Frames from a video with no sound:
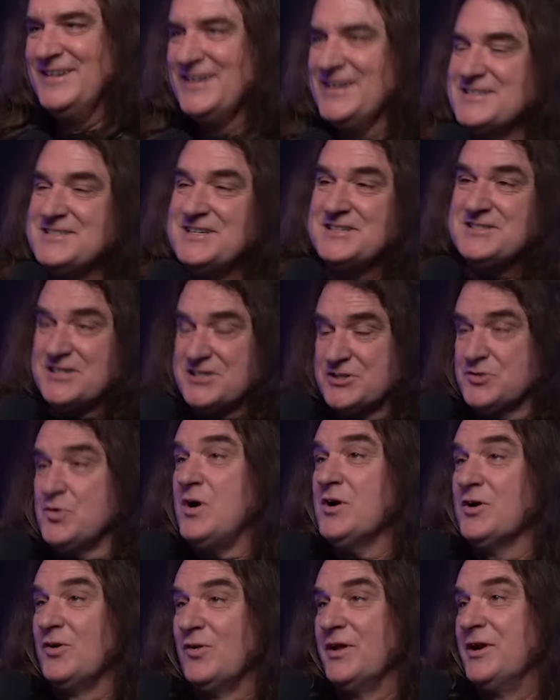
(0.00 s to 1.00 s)
Because it's a
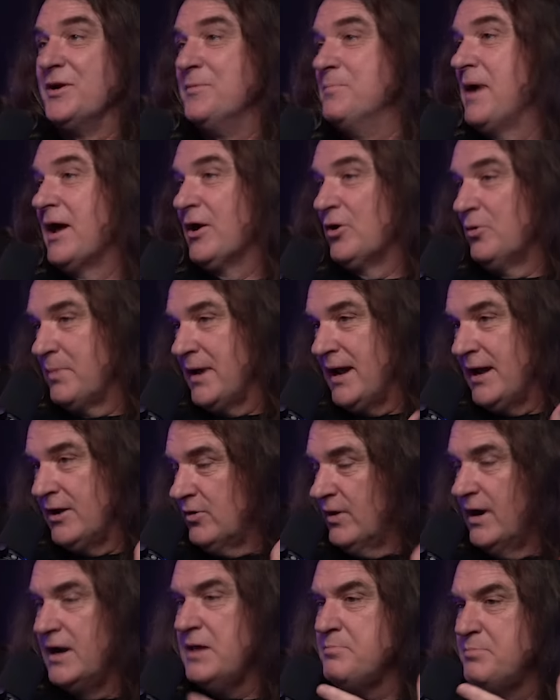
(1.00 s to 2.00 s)
struggle in a metal band
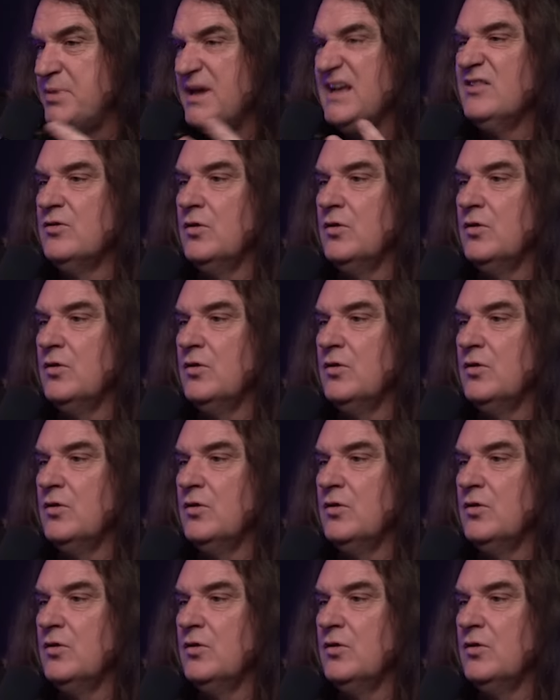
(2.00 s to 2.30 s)
or any big